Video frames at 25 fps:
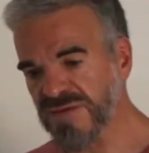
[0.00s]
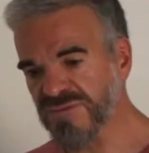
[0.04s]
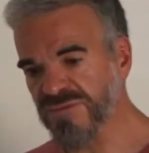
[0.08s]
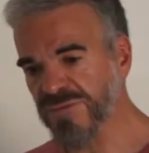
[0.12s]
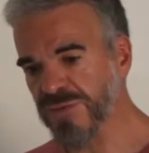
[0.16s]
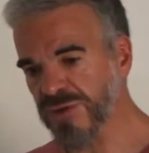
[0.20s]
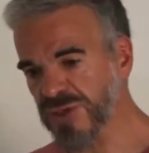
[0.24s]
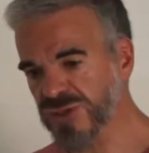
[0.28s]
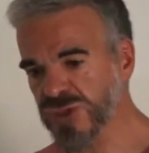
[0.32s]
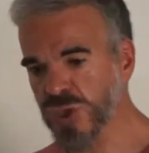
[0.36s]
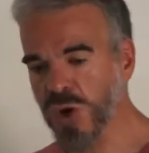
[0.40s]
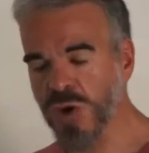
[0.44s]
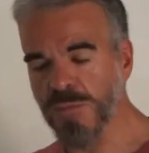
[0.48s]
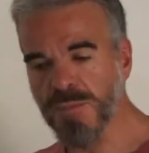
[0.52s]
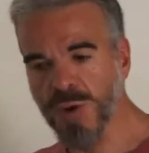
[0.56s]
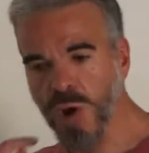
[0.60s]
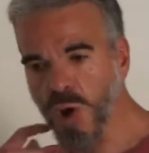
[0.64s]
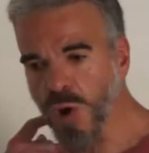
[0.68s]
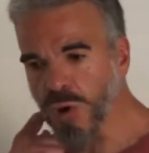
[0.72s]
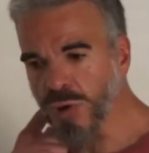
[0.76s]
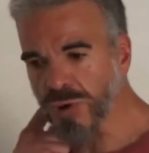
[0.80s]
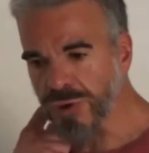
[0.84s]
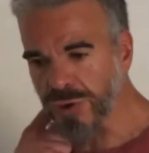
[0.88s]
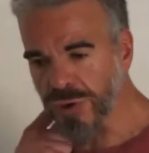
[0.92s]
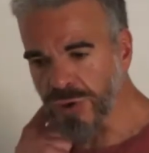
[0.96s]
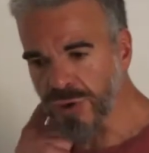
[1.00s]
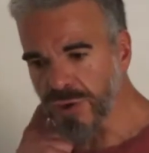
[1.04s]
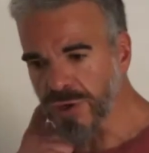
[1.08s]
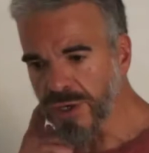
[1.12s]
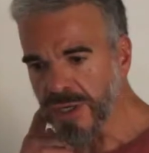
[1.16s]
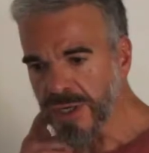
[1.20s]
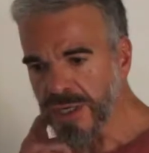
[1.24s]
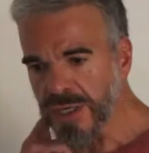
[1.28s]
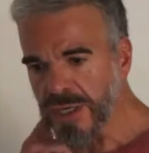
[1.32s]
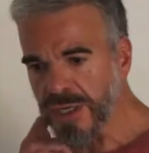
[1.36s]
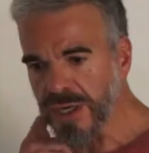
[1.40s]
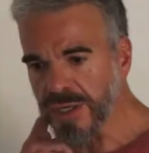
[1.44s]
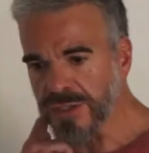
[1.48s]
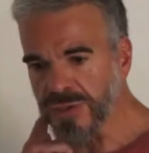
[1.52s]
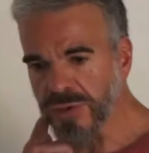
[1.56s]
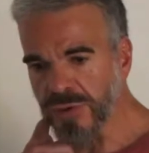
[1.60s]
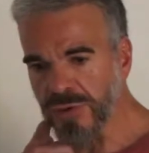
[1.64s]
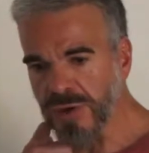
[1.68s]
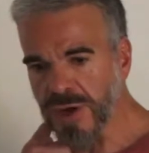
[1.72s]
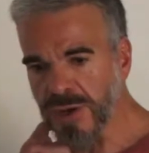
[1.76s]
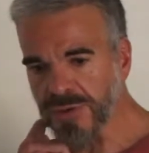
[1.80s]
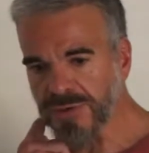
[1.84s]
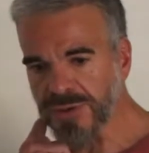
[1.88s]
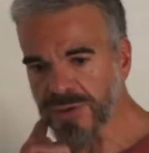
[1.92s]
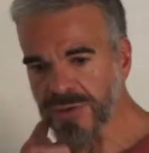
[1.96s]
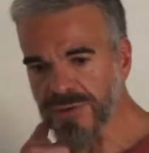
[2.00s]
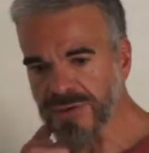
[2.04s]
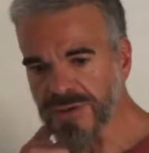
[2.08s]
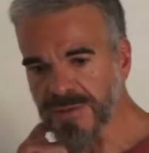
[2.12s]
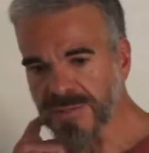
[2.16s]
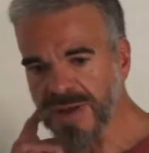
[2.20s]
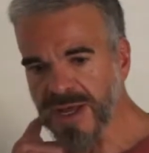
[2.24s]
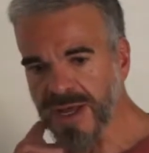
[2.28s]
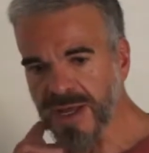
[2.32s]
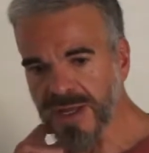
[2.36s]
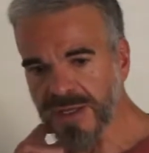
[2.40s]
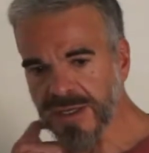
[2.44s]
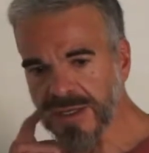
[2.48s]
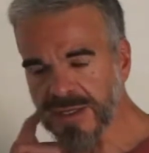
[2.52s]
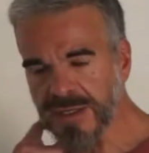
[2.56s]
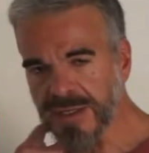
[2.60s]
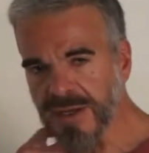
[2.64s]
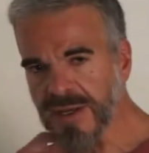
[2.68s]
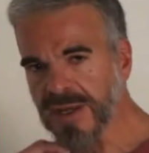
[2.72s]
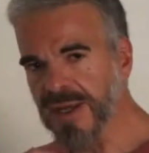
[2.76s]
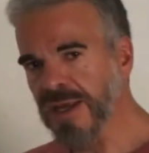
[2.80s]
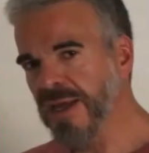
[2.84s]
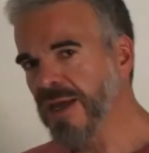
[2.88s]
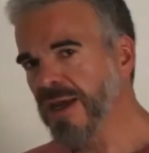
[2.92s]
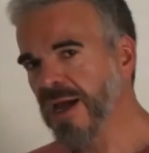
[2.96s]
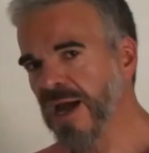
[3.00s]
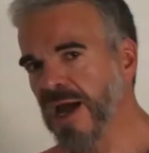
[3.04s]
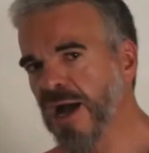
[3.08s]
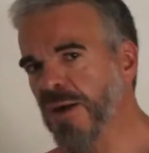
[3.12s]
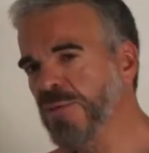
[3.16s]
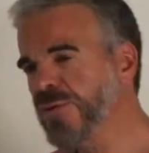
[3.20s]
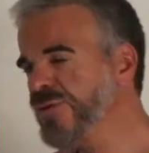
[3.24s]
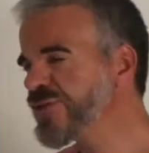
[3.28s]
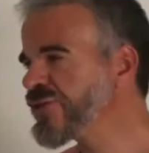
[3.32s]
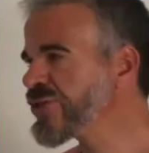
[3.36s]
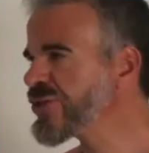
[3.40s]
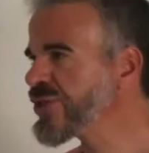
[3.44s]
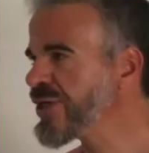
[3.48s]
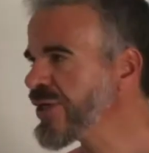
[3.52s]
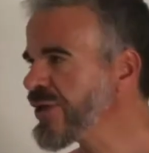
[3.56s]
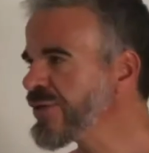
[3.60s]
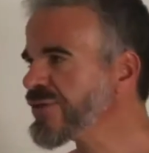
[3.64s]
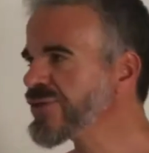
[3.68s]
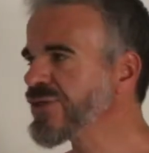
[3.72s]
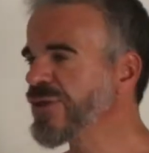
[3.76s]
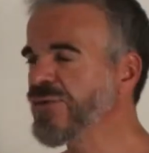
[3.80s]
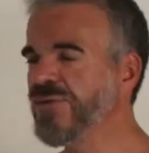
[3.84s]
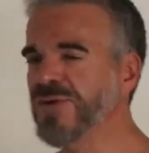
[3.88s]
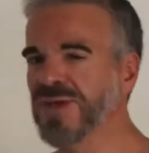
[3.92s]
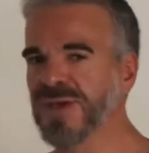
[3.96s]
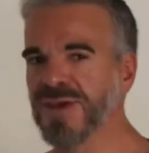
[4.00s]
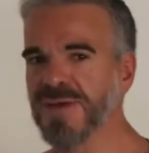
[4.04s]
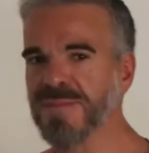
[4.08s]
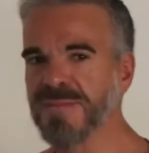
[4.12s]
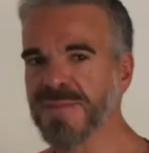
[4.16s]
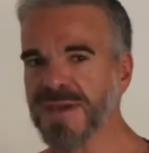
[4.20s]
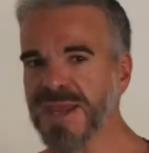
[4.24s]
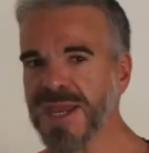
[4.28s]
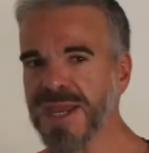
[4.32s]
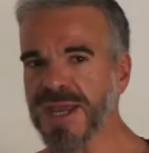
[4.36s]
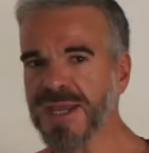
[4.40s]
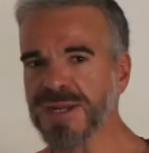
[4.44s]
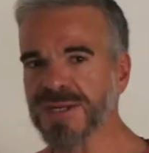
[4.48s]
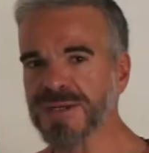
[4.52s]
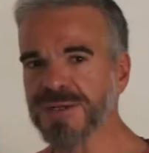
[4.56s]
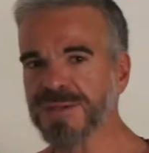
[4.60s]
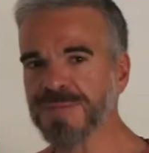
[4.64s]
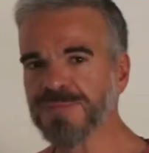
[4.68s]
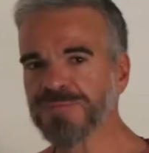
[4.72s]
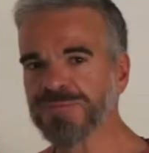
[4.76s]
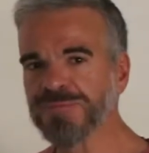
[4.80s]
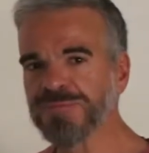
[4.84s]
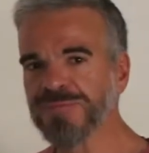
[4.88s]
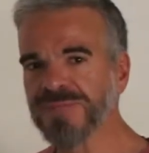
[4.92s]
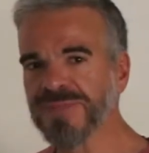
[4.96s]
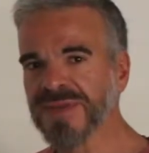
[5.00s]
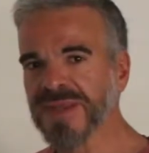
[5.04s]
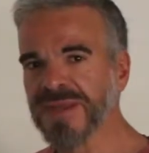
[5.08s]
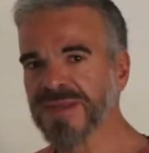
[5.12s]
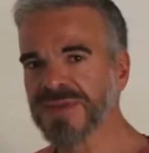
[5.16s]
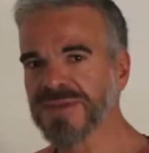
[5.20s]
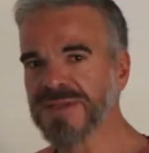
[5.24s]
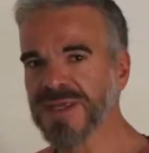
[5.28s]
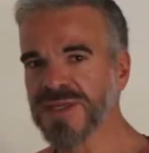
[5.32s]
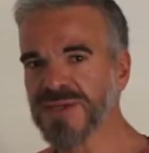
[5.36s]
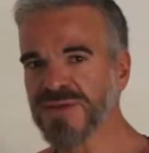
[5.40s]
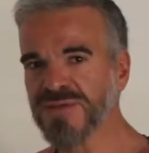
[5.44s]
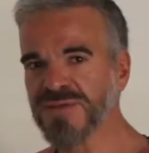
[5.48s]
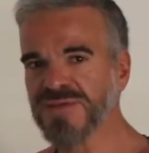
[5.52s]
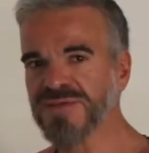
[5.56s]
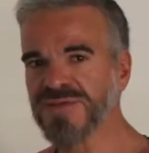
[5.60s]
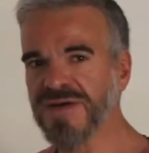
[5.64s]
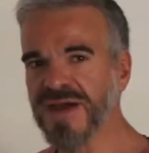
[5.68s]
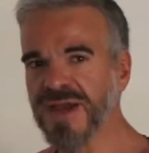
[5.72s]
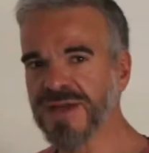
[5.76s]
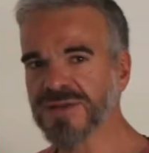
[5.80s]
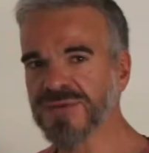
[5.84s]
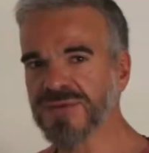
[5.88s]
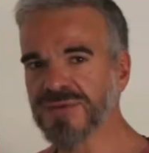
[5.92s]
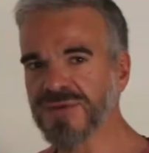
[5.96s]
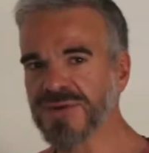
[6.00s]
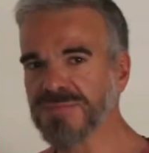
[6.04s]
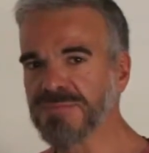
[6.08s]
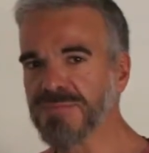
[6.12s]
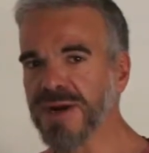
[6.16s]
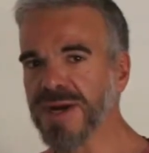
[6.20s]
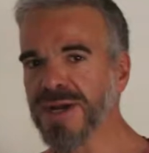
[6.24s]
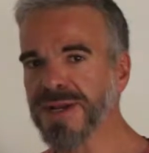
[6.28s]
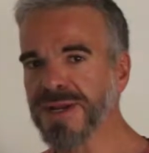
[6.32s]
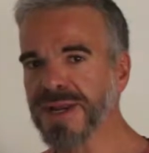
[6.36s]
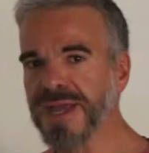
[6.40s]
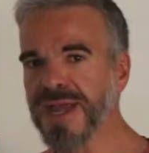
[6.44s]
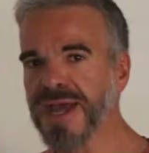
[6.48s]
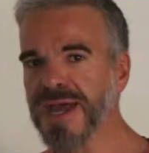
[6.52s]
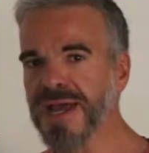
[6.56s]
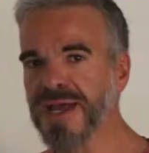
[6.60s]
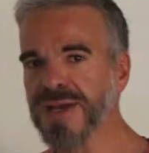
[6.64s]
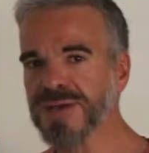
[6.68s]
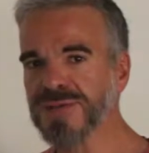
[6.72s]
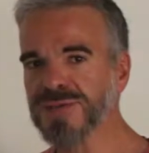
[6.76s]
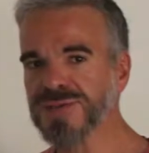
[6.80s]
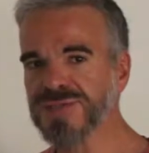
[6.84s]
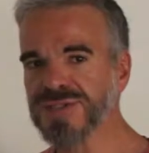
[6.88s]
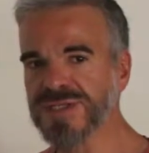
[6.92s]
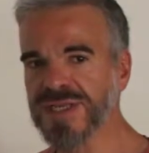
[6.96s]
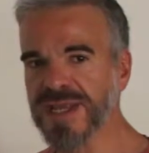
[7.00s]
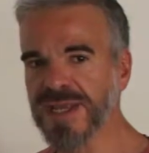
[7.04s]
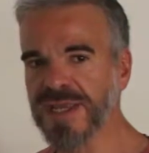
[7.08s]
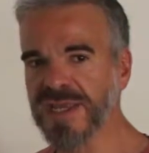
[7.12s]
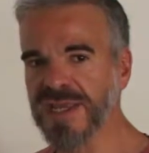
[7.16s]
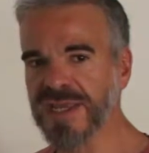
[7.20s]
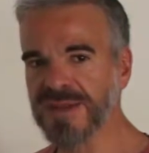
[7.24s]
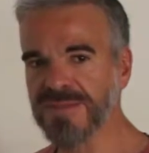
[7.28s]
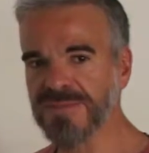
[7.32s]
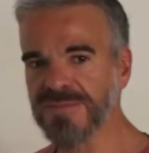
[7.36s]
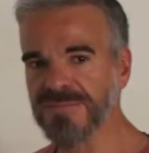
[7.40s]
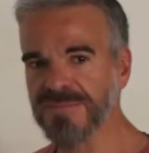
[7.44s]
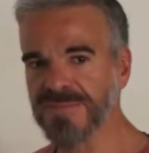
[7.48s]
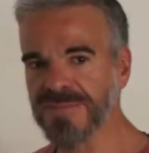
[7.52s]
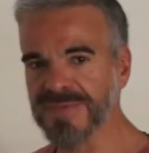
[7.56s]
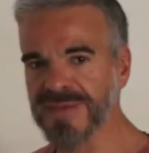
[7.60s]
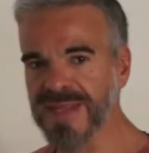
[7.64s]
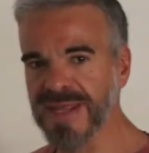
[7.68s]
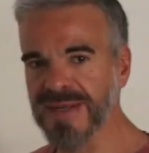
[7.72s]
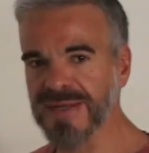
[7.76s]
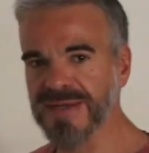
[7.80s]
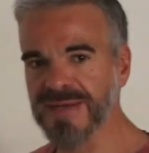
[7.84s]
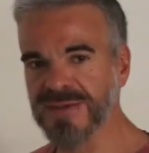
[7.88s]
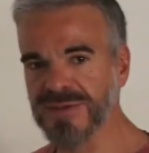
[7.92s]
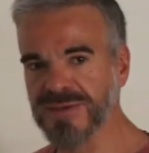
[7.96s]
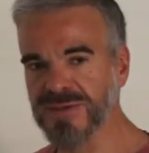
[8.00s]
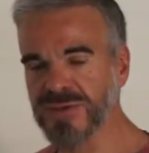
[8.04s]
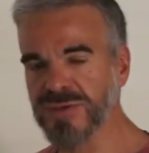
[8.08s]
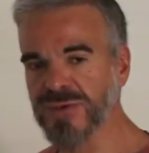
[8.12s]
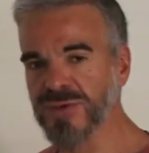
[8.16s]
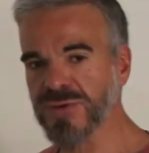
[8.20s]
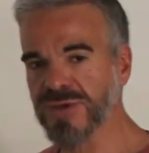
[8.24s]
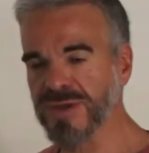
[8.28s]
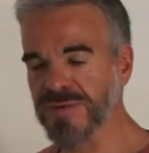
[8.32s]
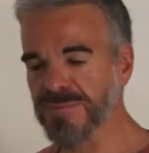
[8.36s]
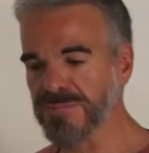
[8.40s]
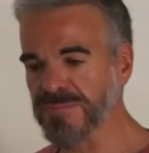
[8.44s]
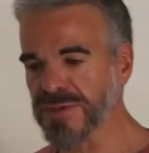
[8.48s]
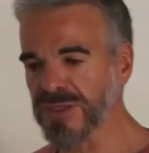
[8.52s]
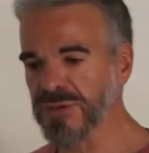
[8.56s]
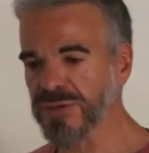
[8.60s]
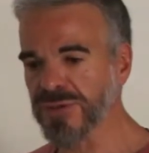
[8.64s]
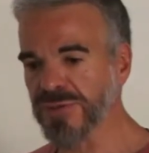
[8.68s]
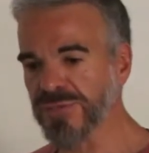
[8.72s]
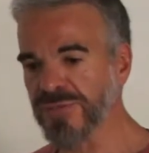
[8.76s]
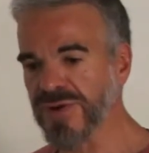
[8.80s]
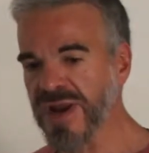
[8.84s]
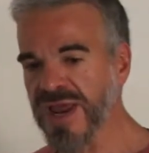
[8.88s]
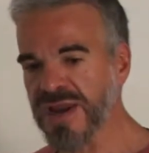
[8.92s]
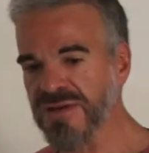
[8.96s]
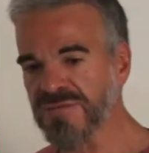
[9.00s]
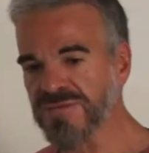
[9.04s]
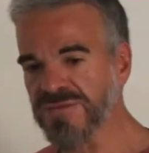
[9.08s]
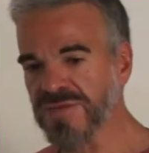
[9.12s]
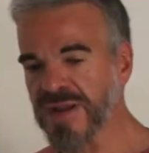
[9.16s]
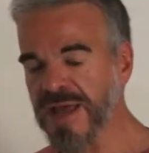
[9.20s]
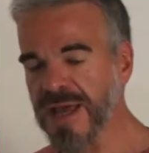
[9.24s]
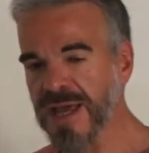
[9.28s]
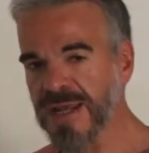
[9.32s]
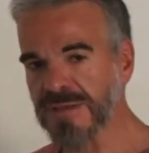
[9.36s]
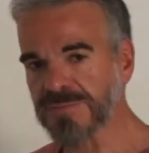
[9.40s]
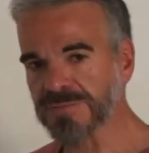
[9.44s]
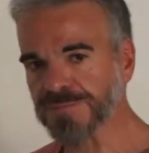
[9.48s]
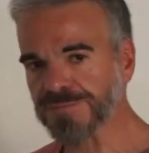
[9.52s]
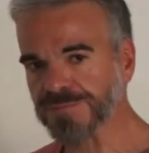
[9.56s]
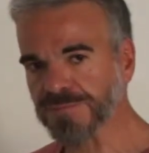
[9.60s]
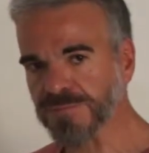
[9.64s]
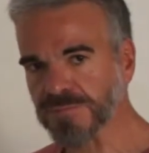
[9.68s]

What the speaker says: first home owner, and you're out there in the market, I would seriously recommend that you factor in buying a house that you can build a granny flat.